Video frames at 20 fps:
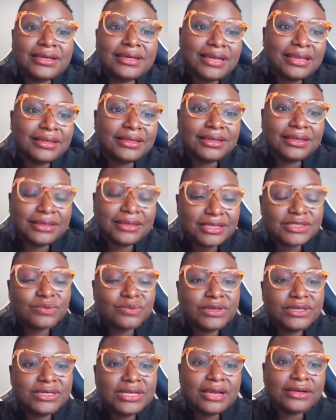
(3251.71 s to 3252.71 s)
And I think that's
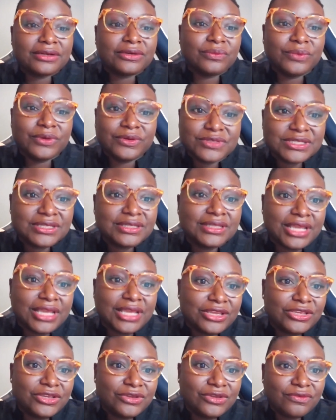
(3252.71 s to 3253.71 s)
what Dr. Wilson,
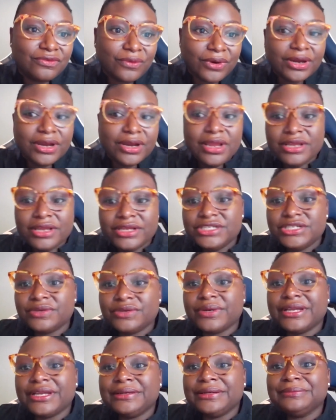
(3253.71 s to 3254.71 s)
thank you for
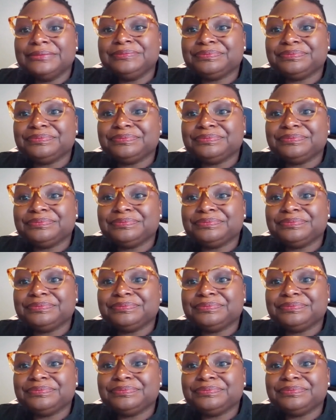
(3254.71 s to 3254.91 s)
doing.